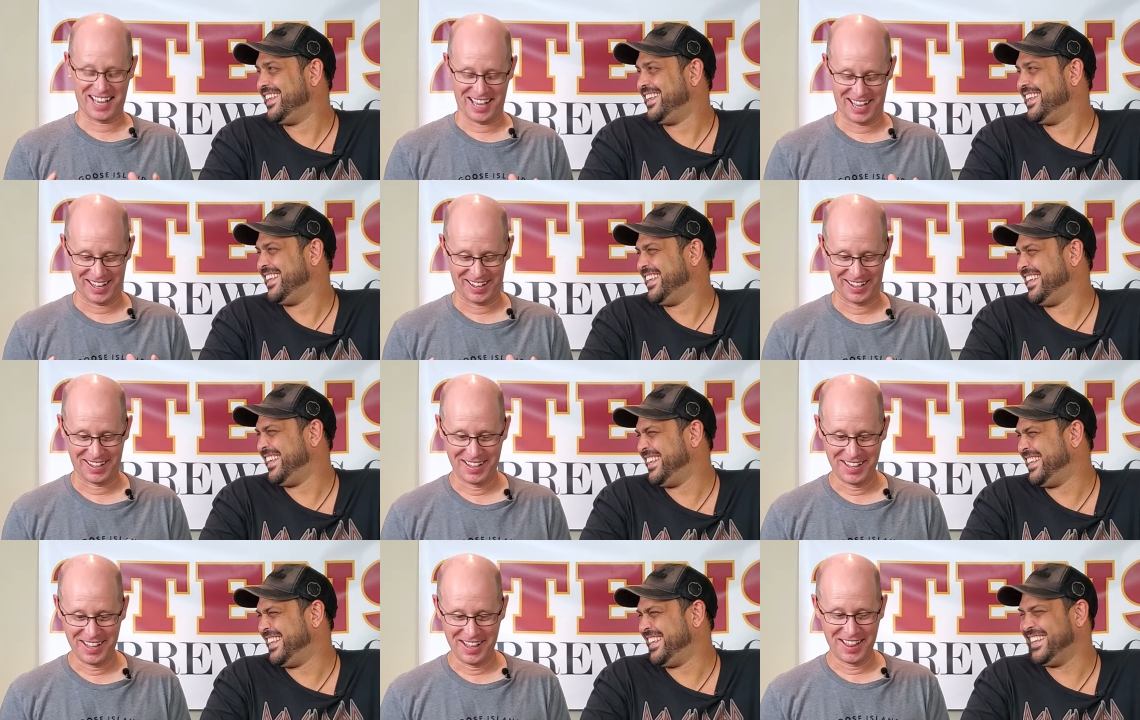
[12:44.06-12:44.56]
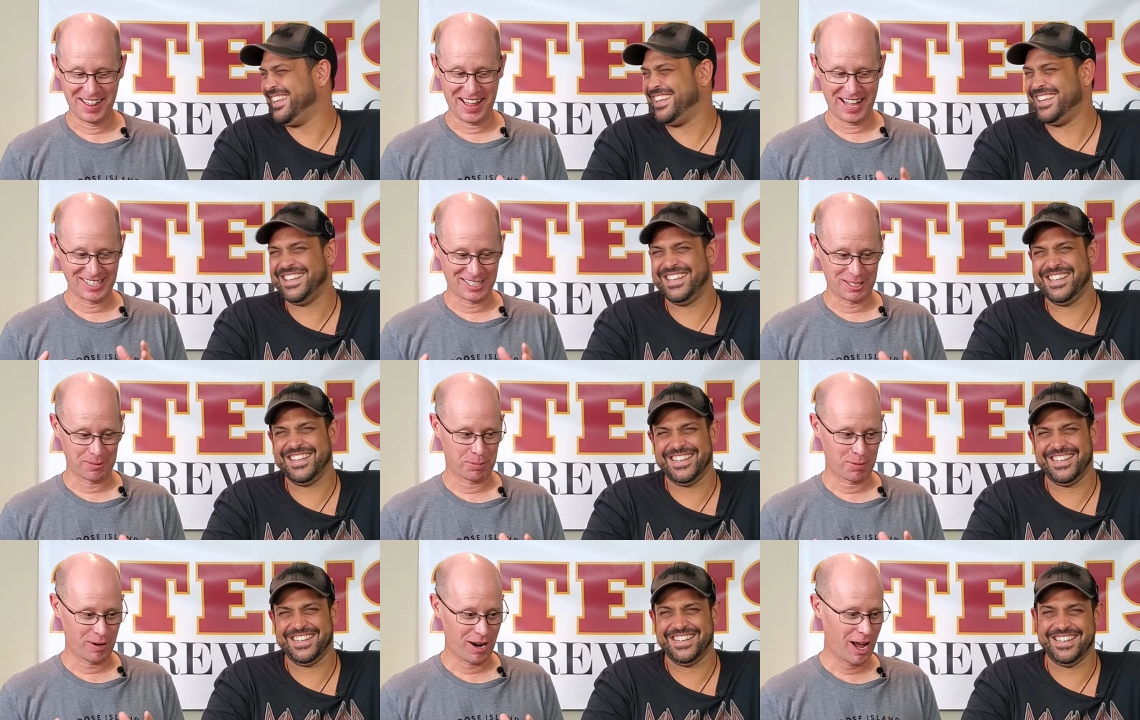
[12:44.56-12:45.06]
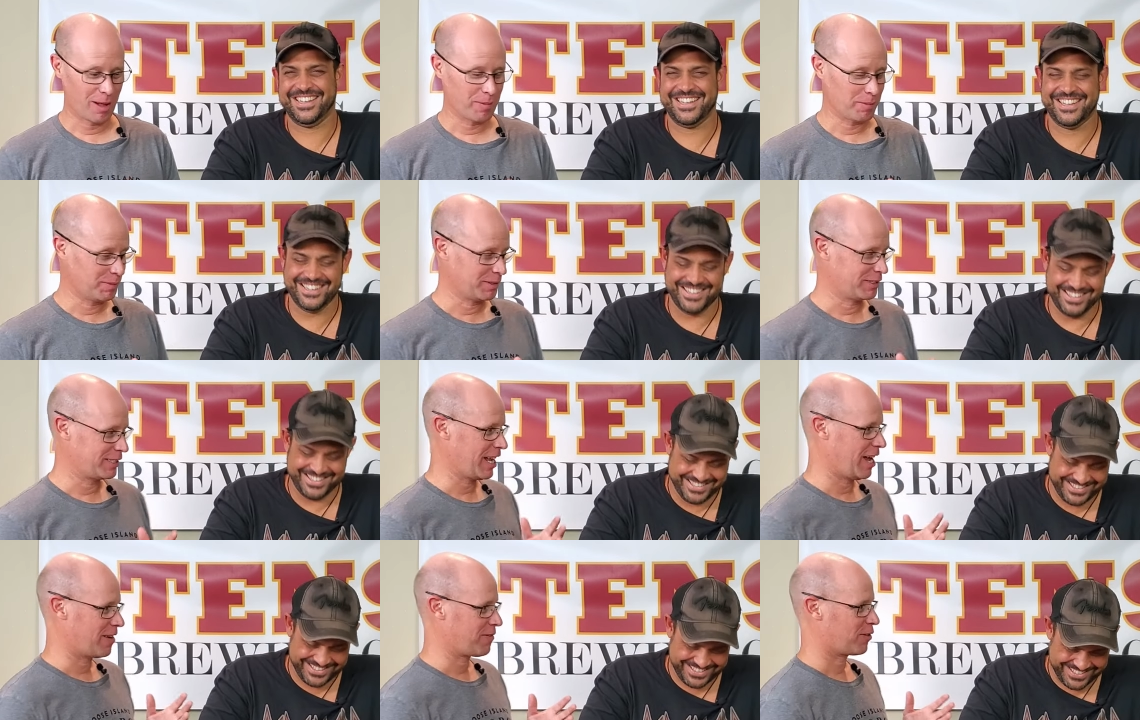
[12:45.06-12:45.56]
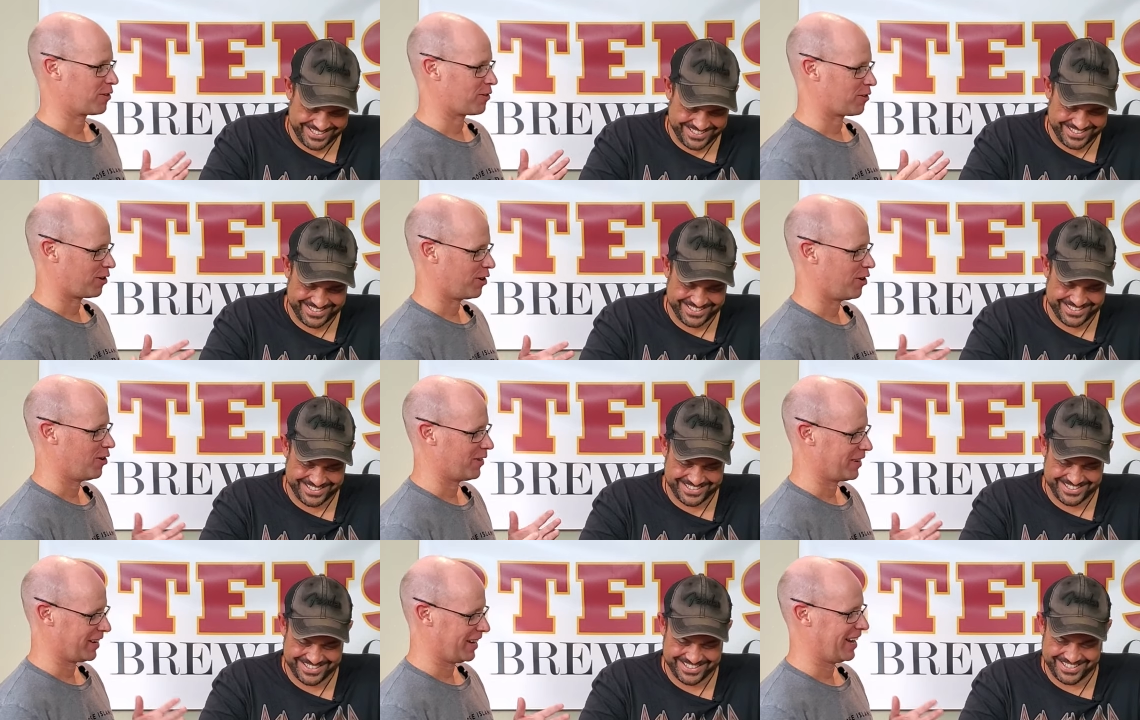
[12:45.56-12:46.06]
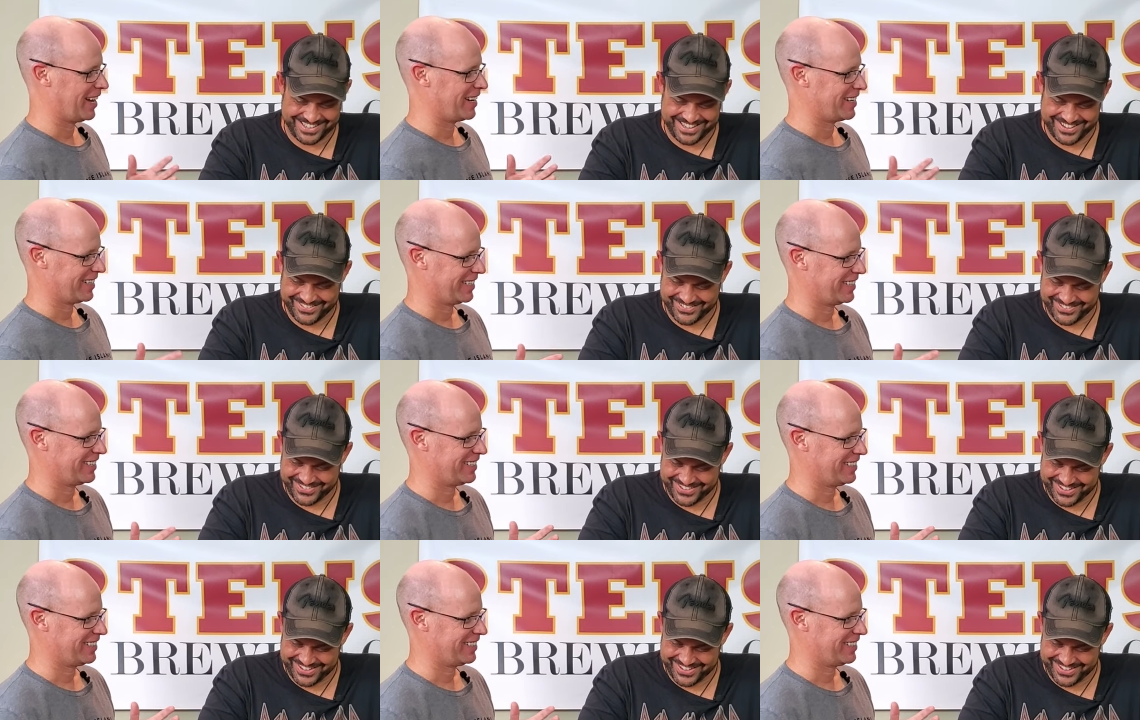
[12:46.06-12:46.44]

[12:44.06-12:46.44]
Speaker 1: yeah, that's the problem. It's ever growing, Andy.